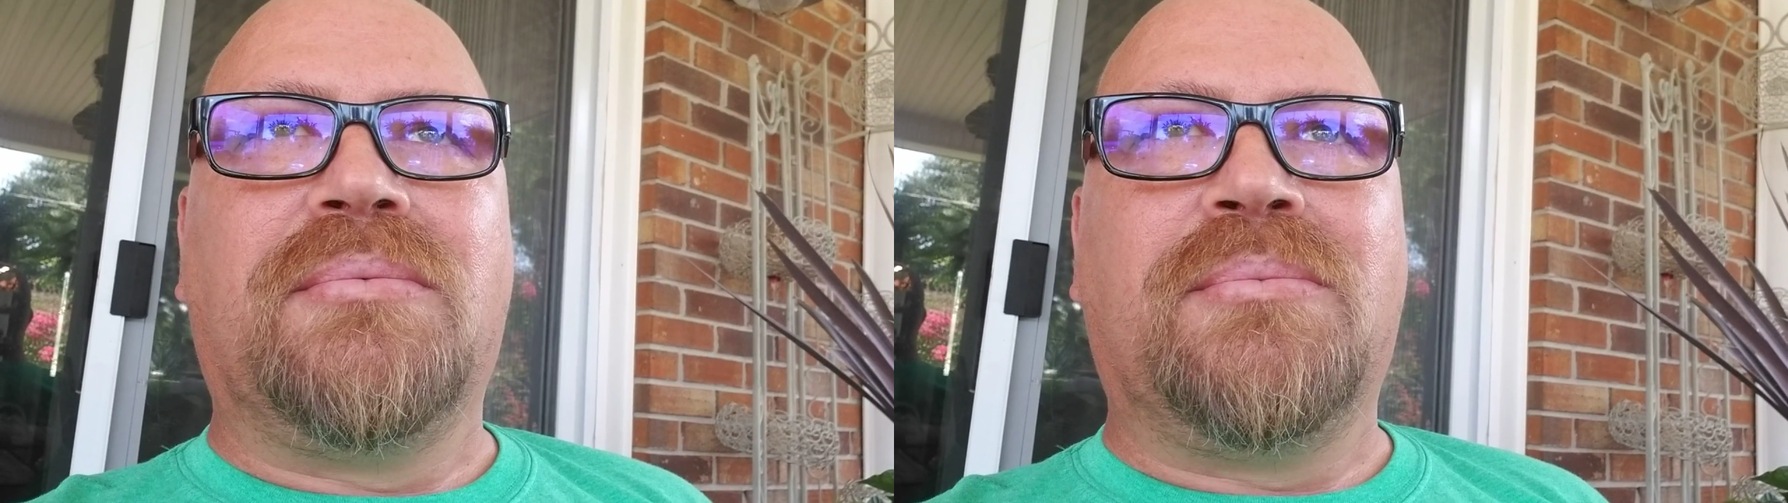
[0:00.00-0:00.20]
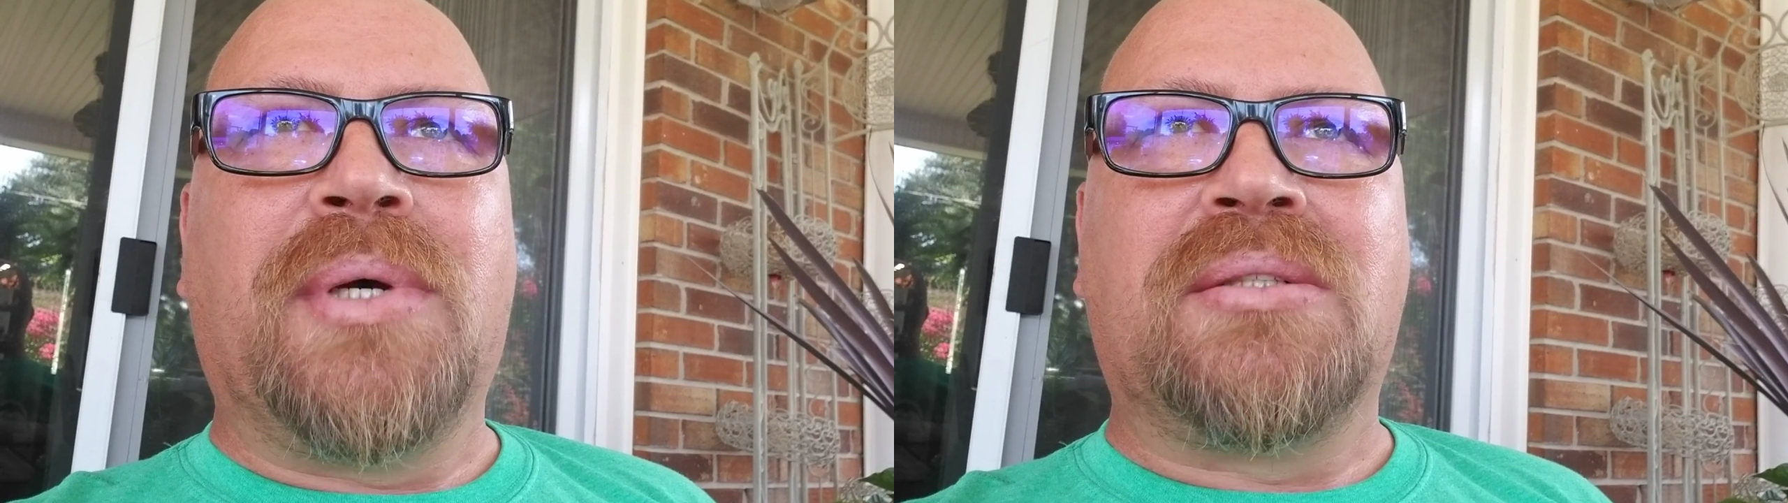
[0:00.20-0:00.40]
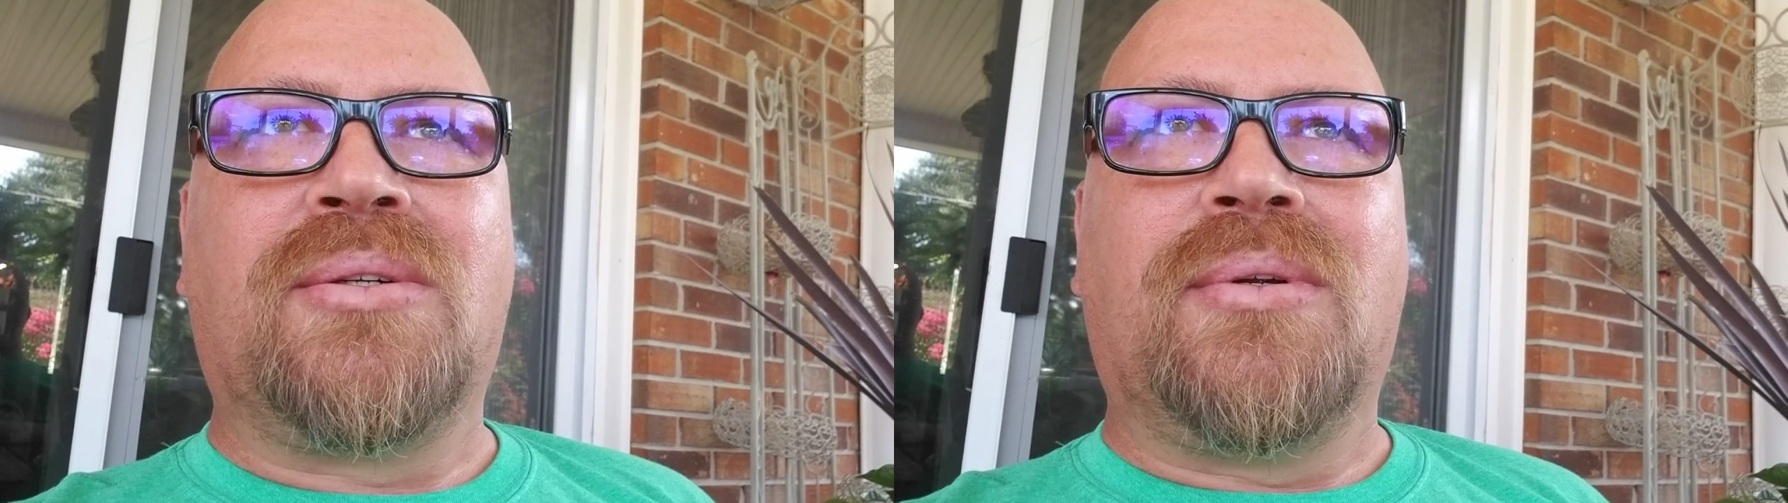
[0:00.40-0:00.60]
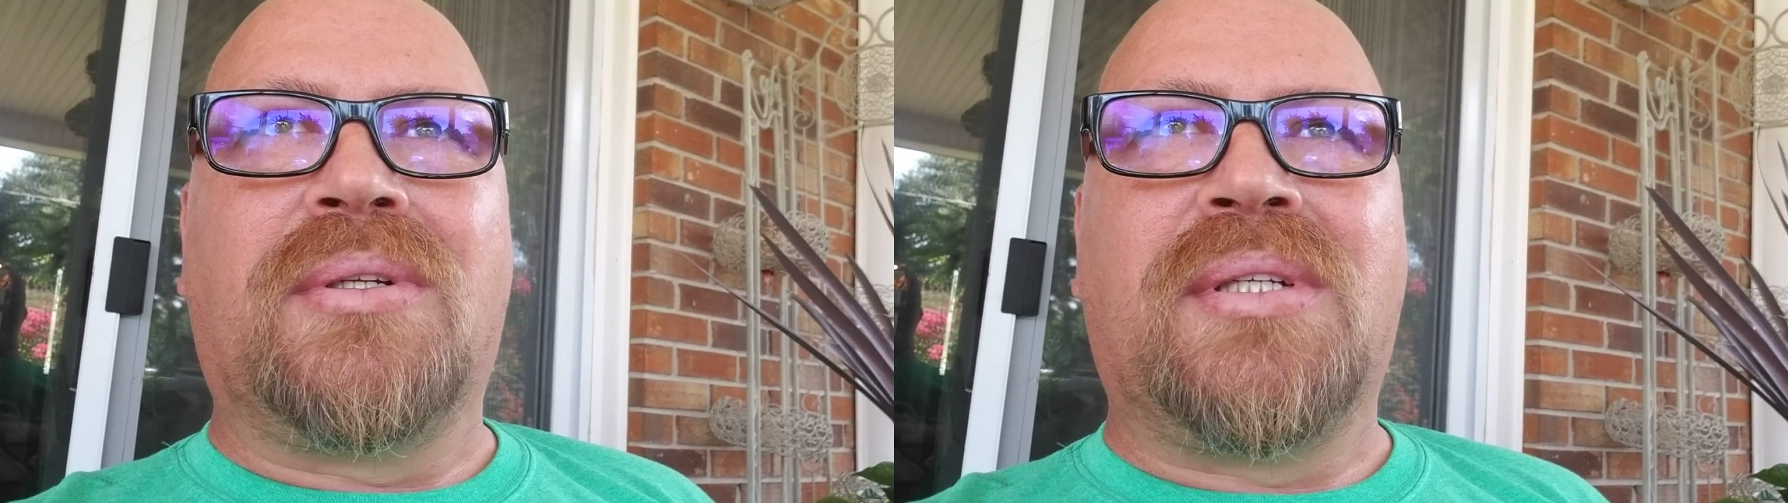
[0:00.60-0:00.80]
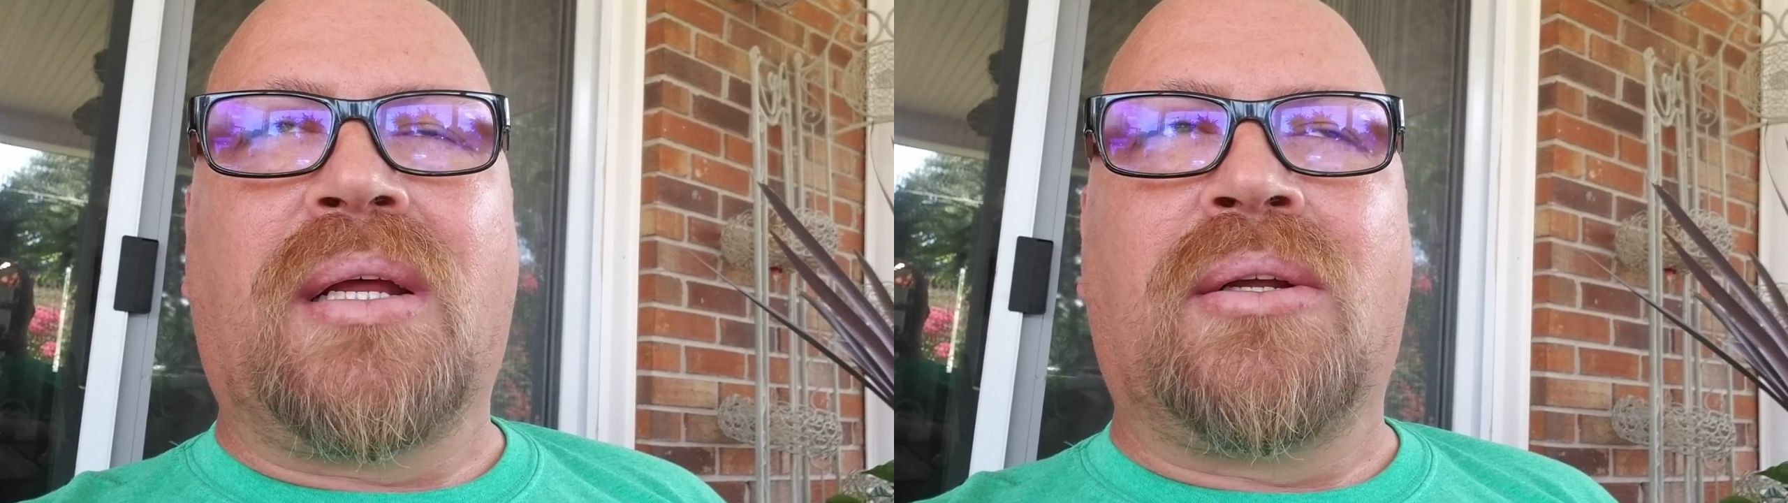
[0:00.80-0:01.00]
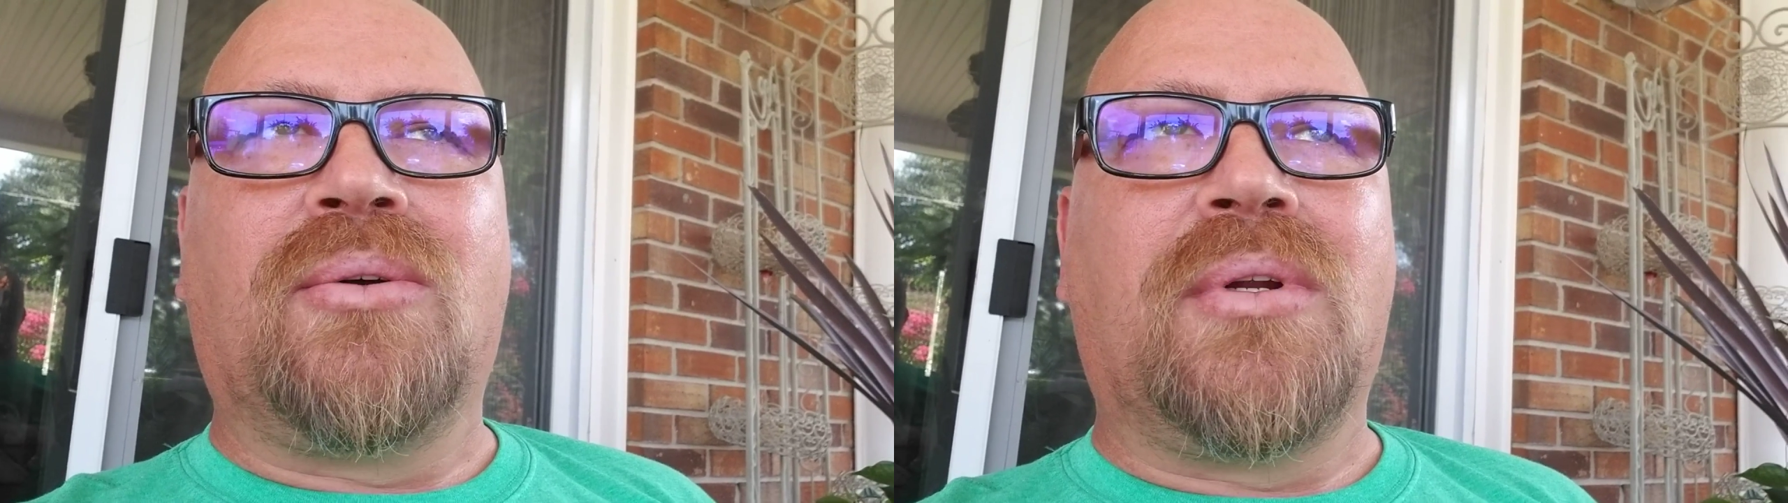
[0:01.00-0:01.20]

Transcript: based on the technical